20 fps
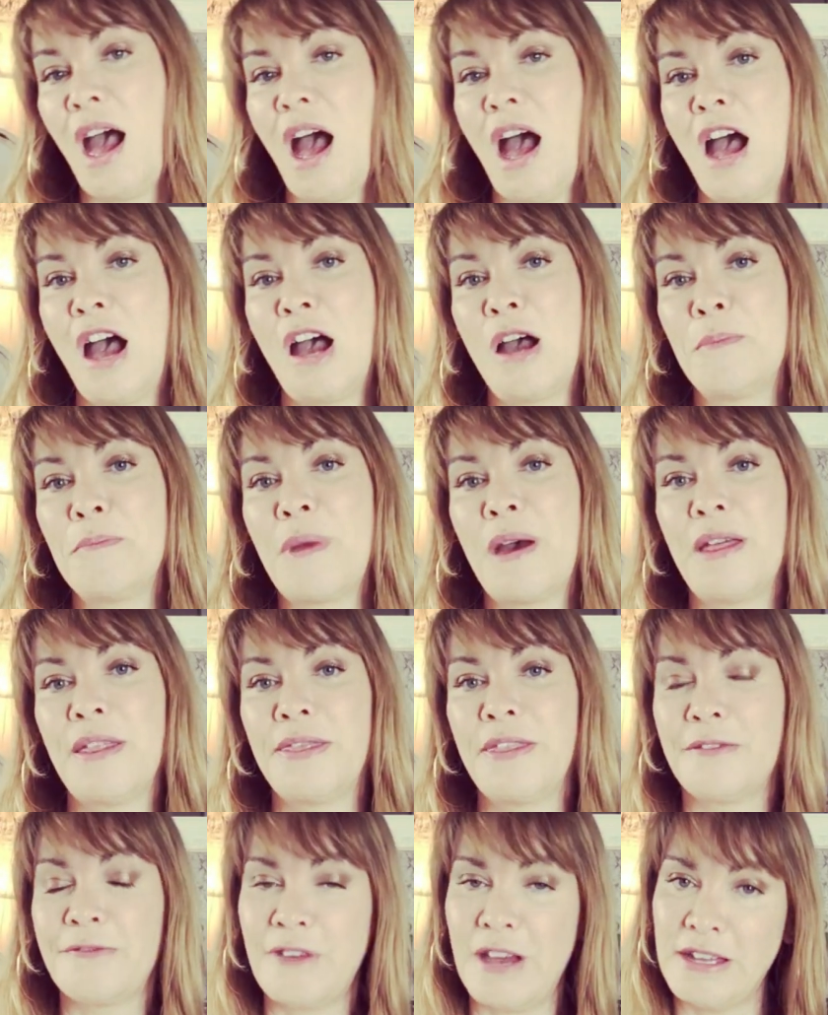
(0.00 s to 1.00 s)

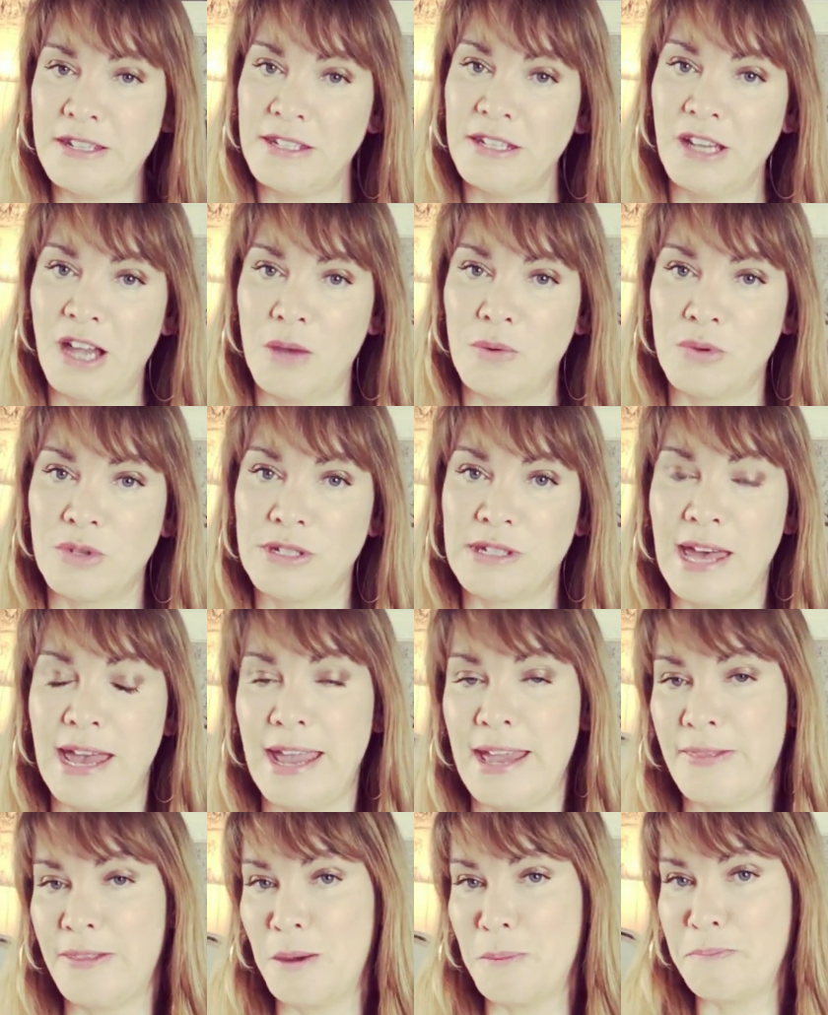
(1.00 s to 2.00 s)
The first thing I will
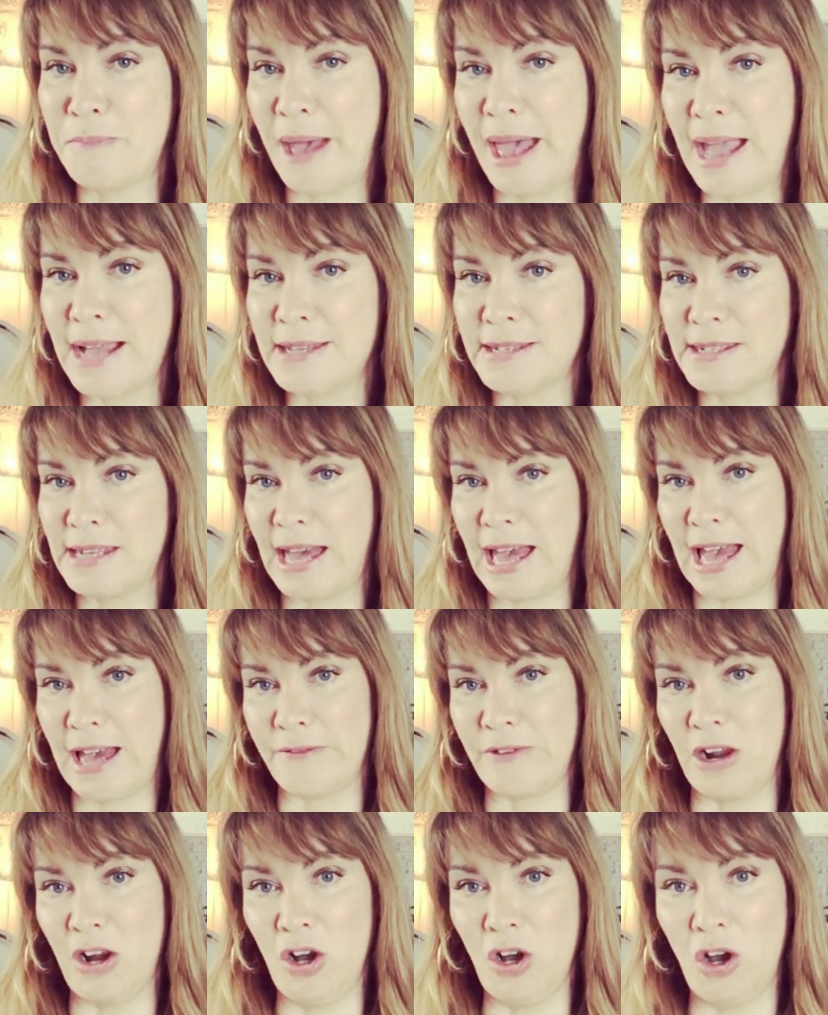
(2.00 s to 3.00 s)
say, that bags that
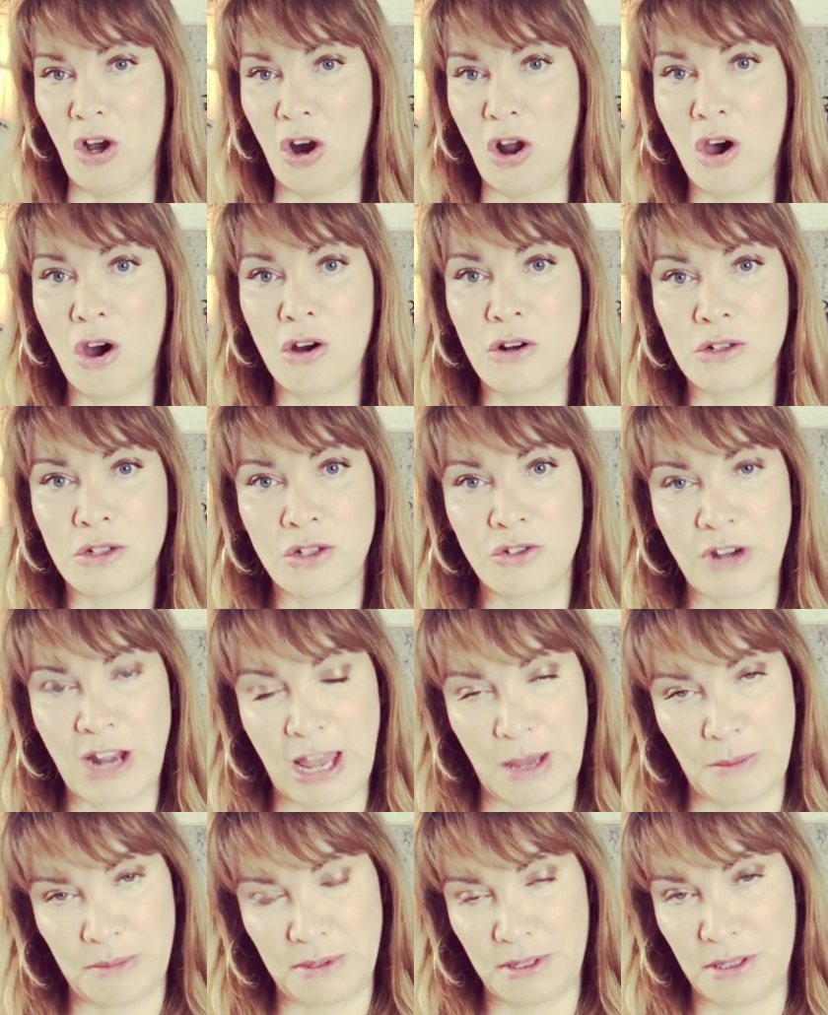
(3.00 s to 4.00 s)
have long
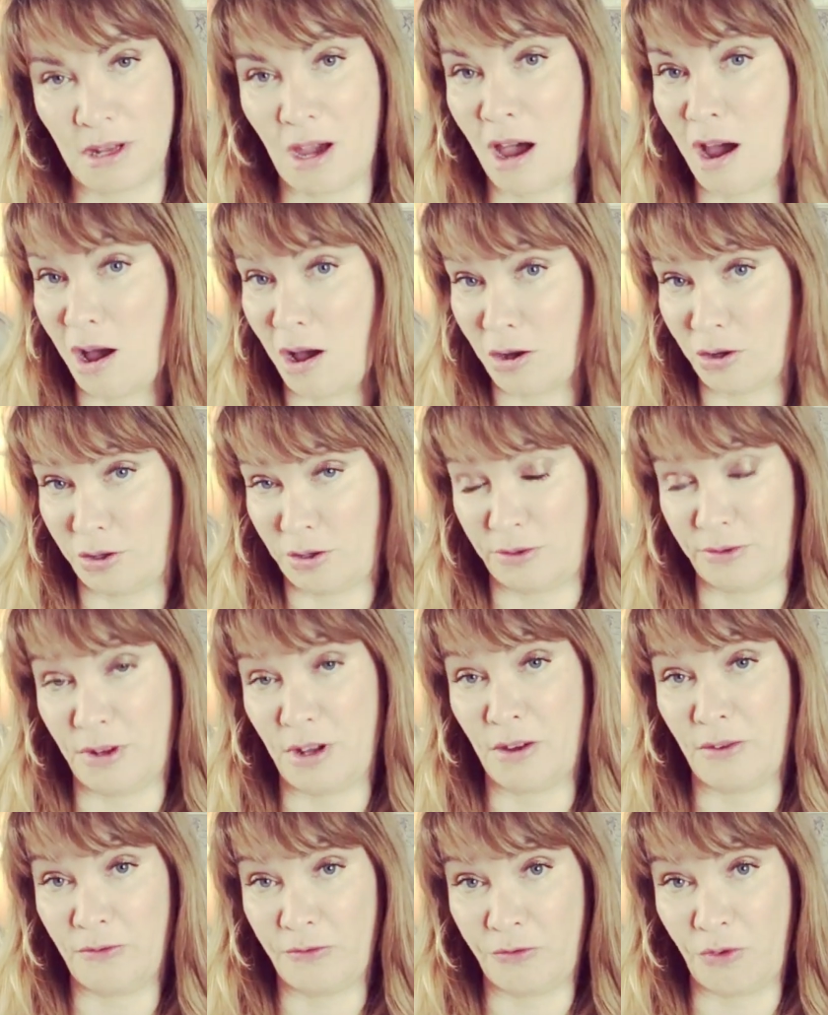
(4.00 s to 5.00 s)
straps are good
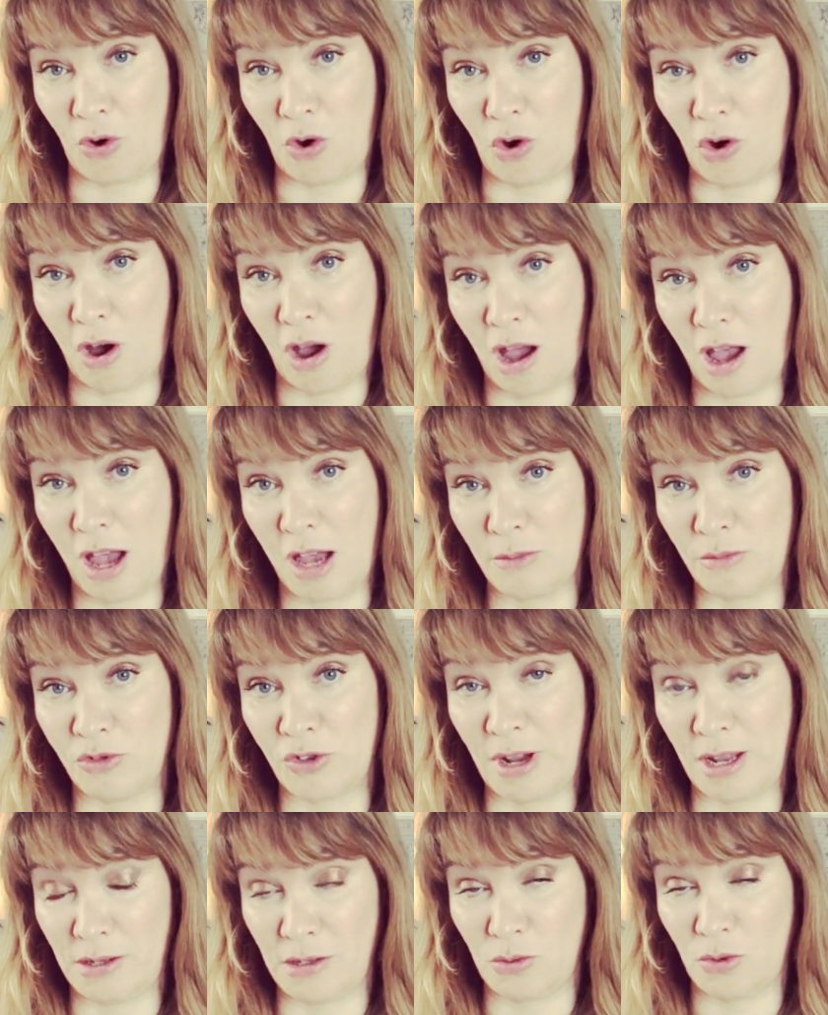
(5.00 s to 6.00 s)
for
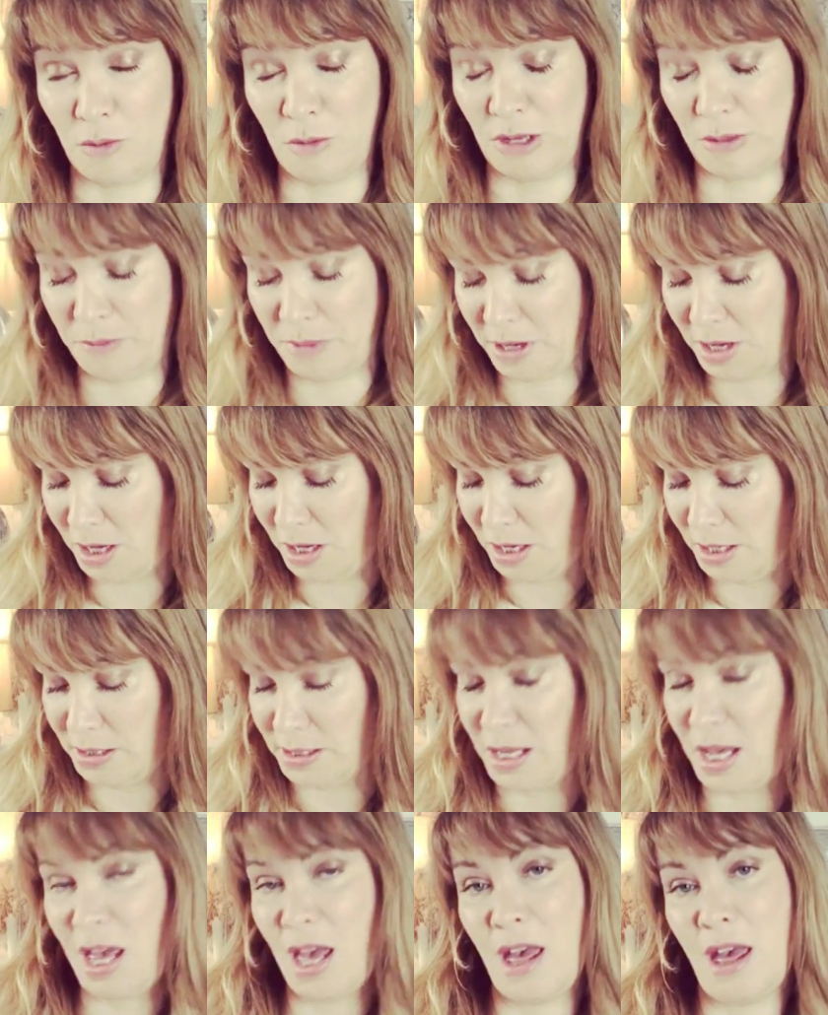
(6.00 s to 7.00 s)
trans women,
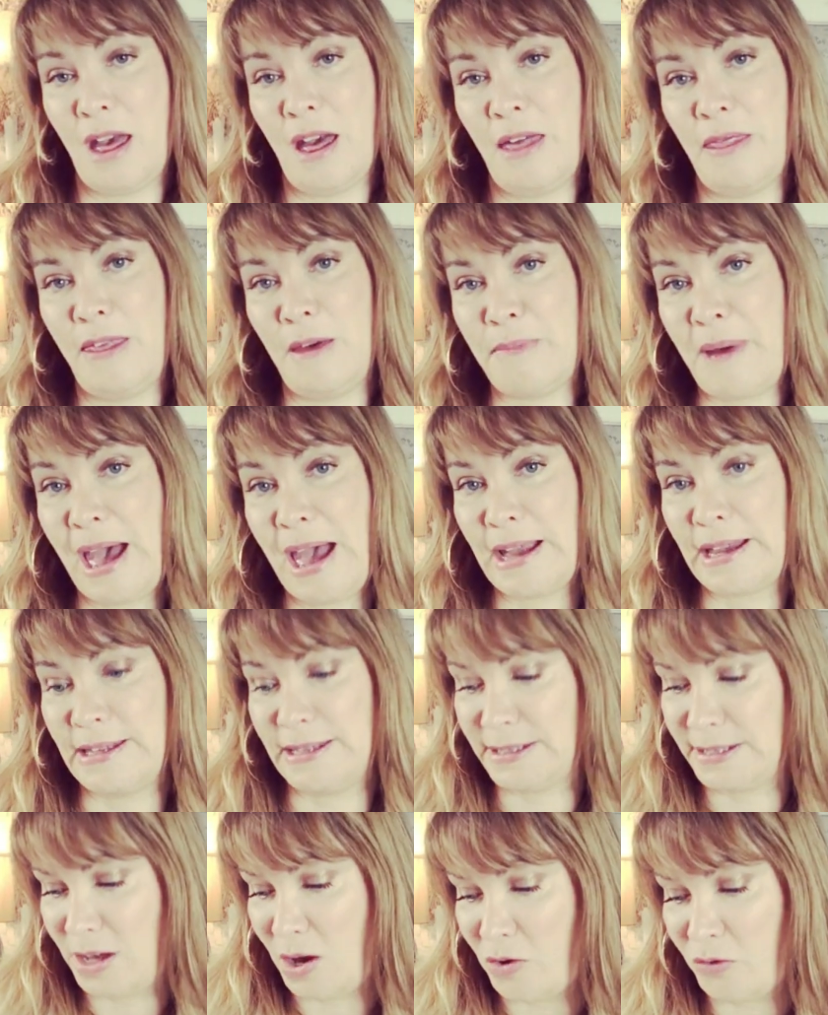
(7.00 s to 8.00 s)
because the bag
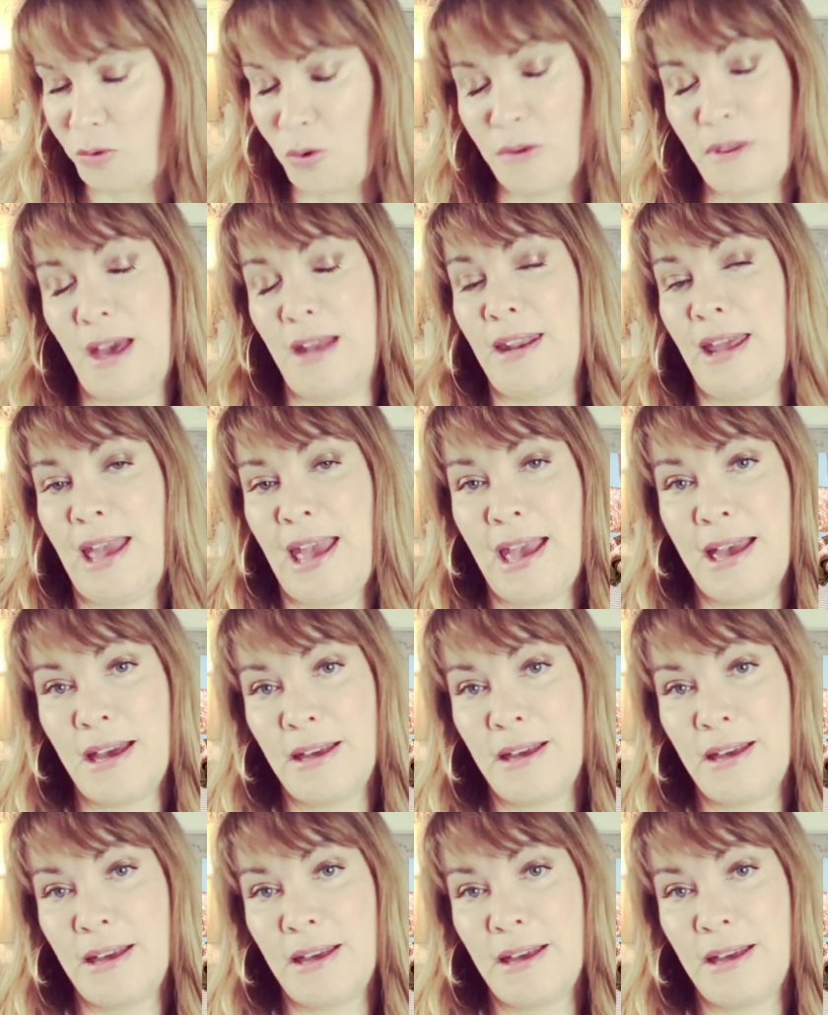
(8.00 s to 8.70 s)
itself will then